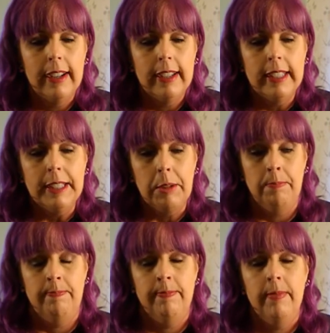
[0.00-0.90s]

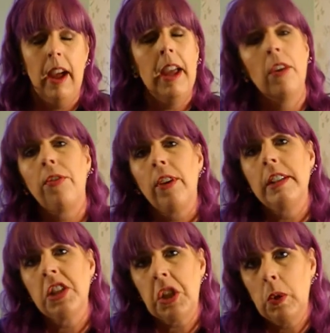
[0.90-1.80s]
I have
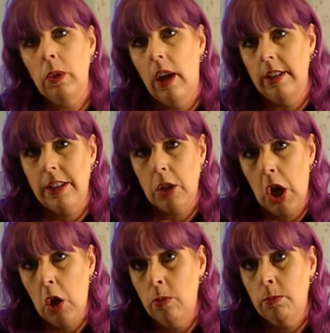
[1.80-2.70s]
friends who lost their
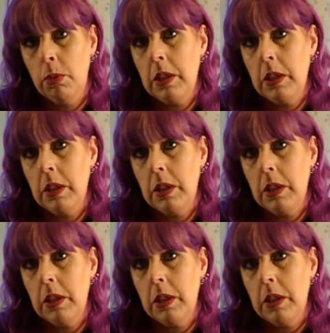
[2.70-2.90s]
homes